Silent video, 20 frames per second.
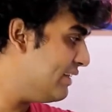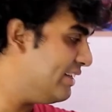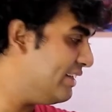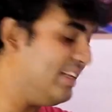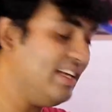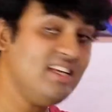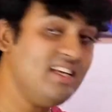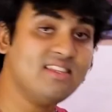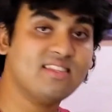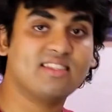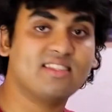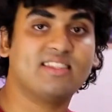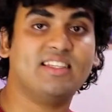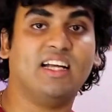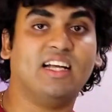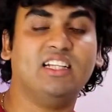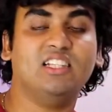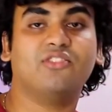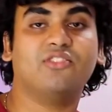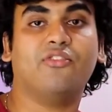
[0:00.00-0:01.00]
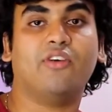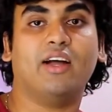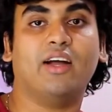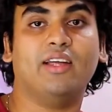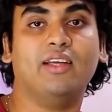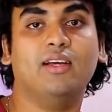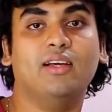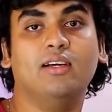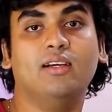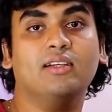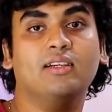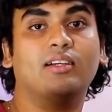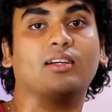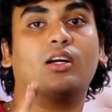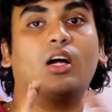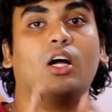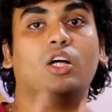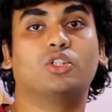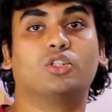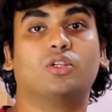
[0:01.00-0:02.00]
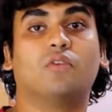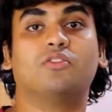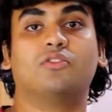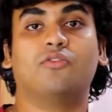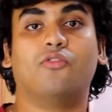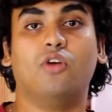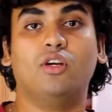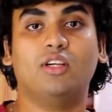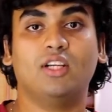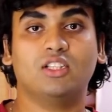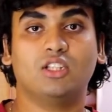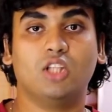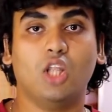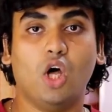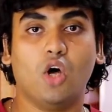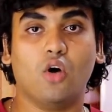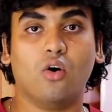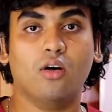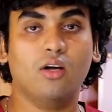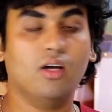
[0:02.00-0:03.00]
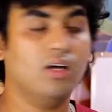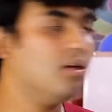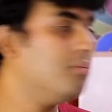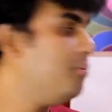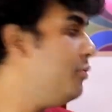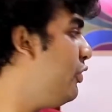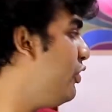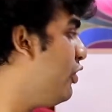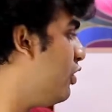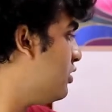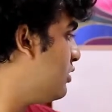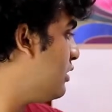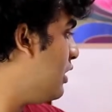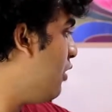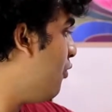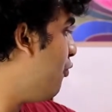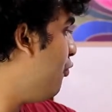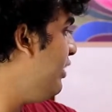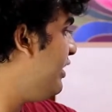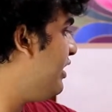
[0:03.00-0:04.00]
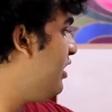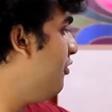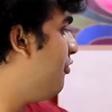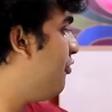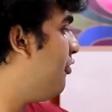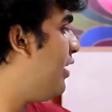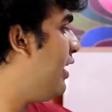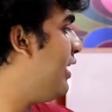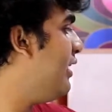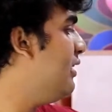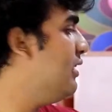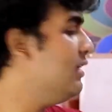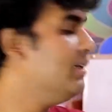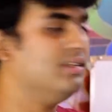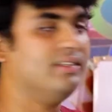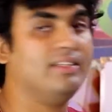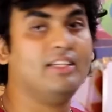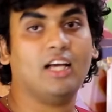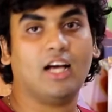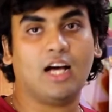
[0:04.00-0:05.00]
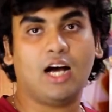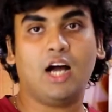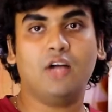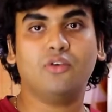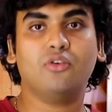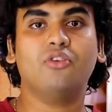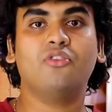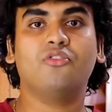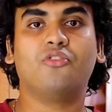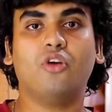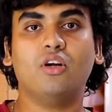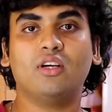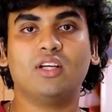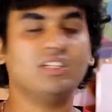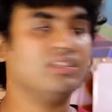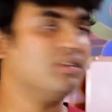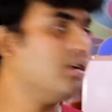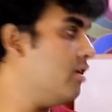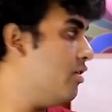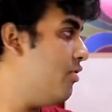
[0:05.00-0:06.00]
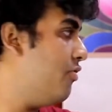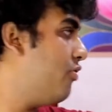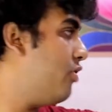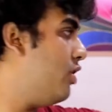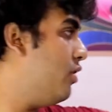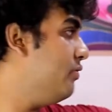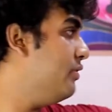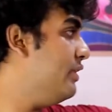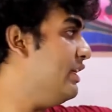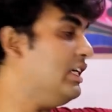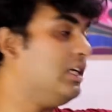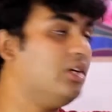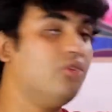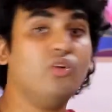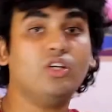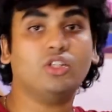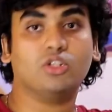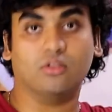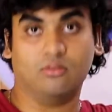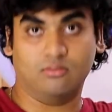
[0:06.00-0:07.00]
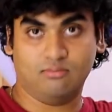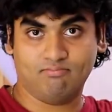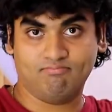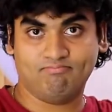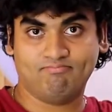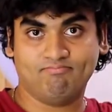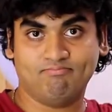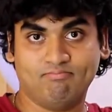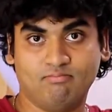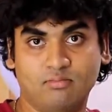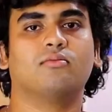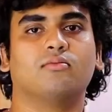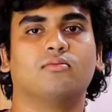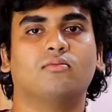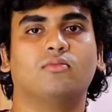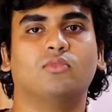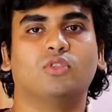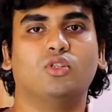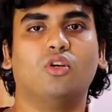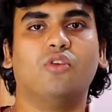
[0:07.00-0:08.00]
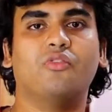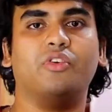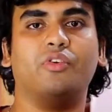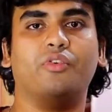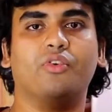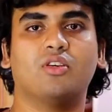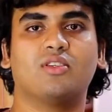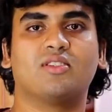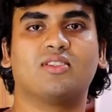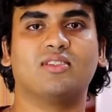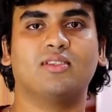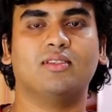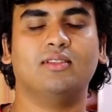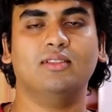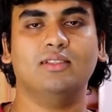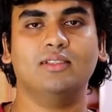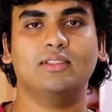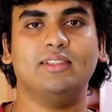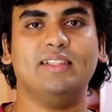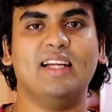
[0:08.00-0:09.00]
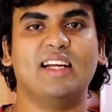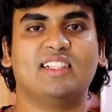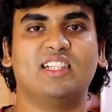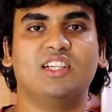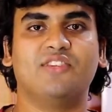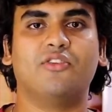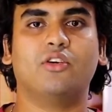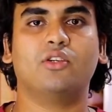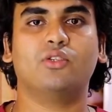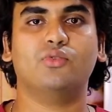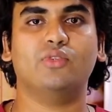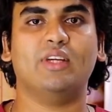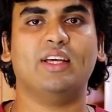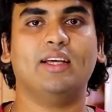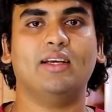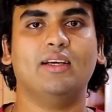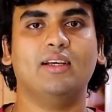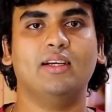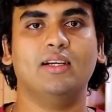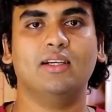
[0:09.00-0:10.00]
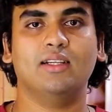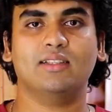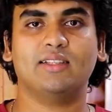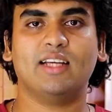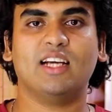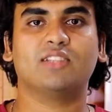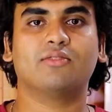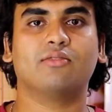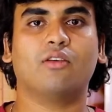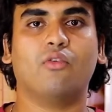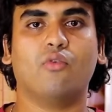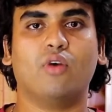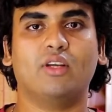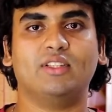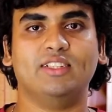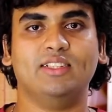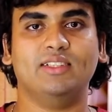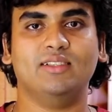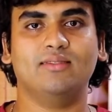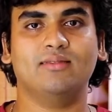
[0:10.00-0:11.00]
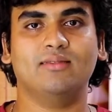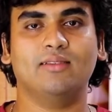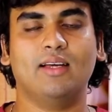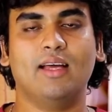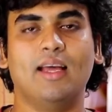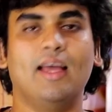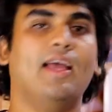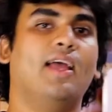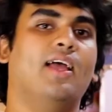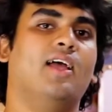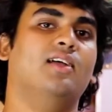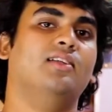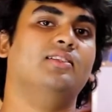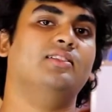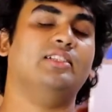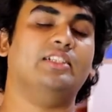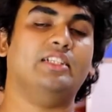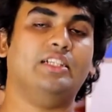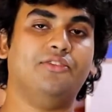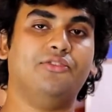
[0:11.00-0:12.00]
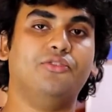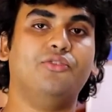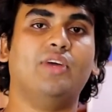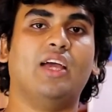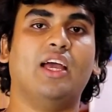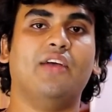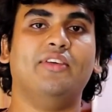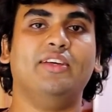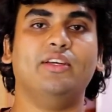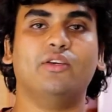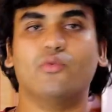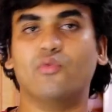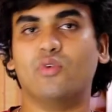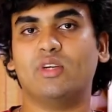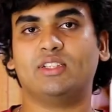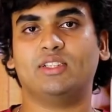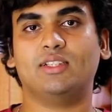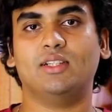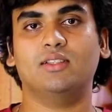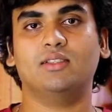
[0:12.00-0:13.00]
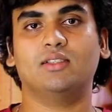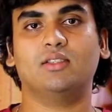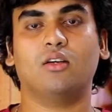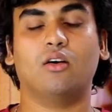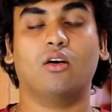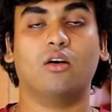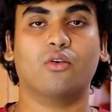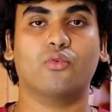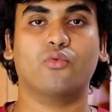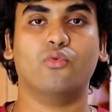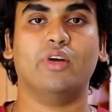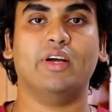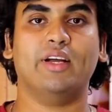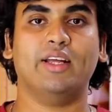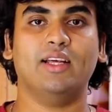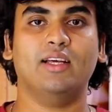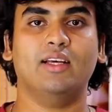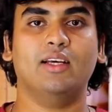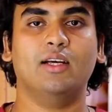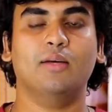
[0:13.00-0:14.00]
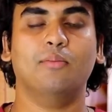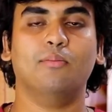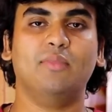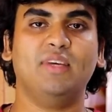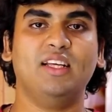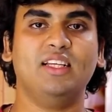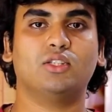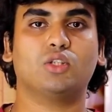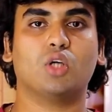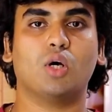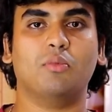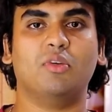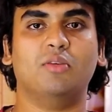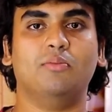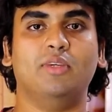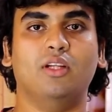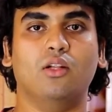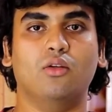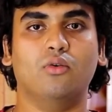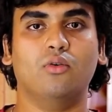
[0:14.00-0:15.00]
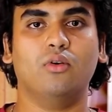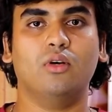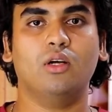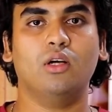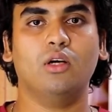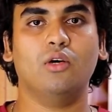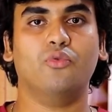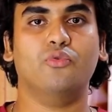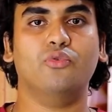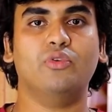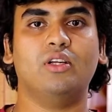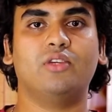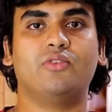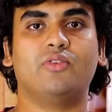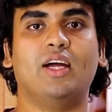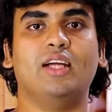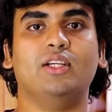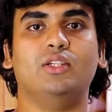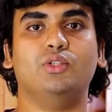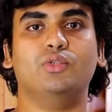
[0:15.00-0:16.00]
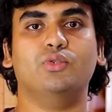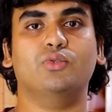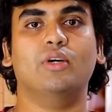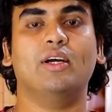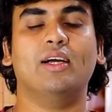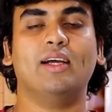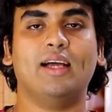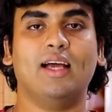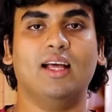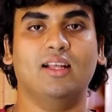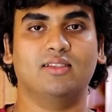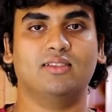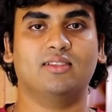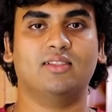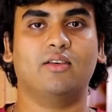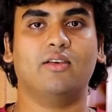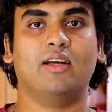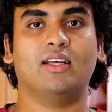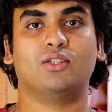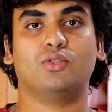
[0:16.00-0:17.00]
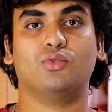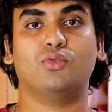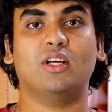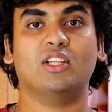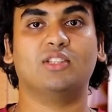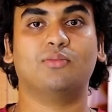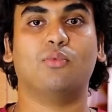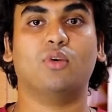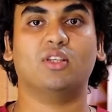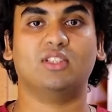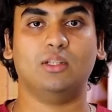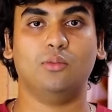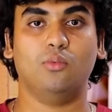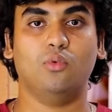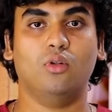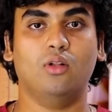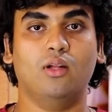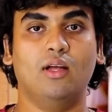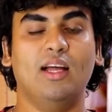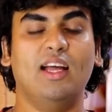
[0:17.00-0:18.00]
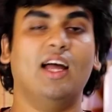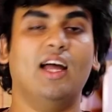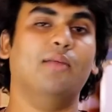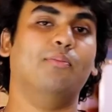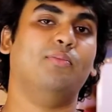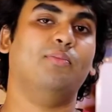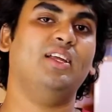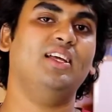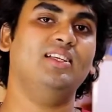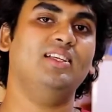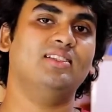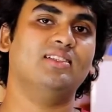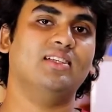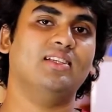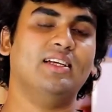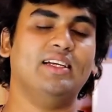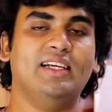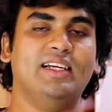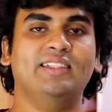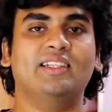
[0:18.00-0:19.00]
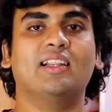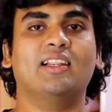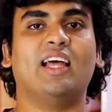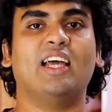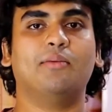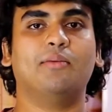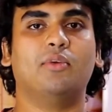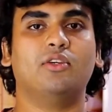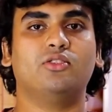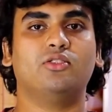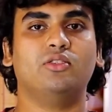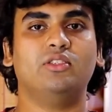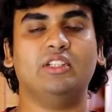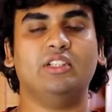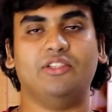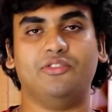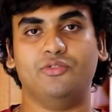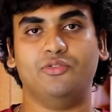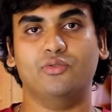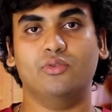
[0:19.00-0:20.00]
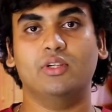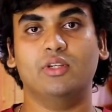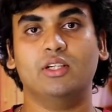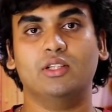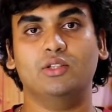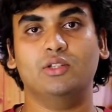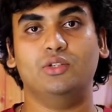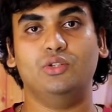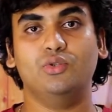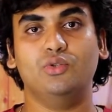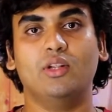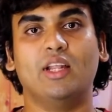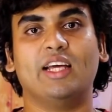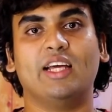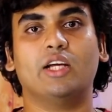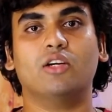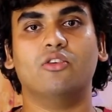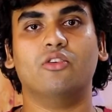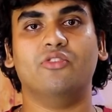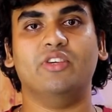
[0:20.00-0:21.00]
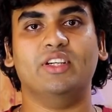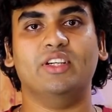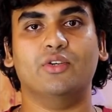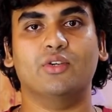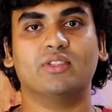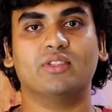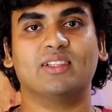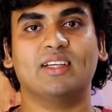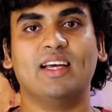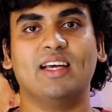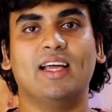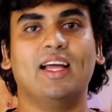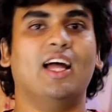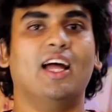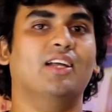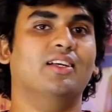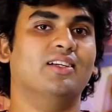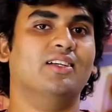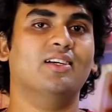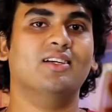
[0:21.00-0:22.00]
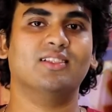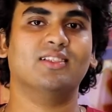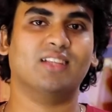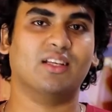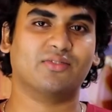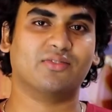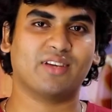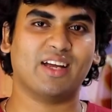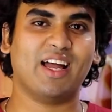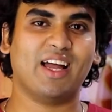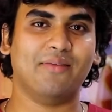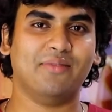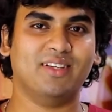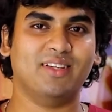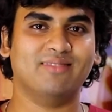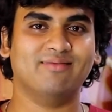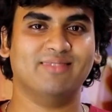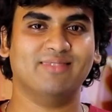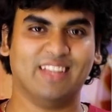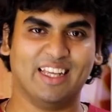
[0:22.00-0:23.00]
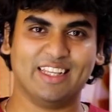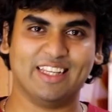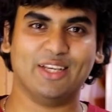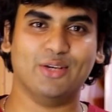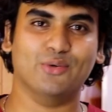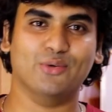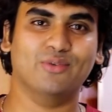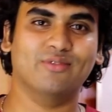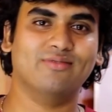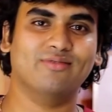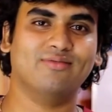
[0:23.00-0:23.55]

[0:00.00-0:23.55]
these satisfy Kirchhoff's voltage law because we can find the unknown voltage from the equation. So viewers, that's it for today. Thanks for watching, and if you have any questions or query, please comment below. We'll try to answer as soon as possible, and please hit the like button if you do like our videos and subscribe. Thank you.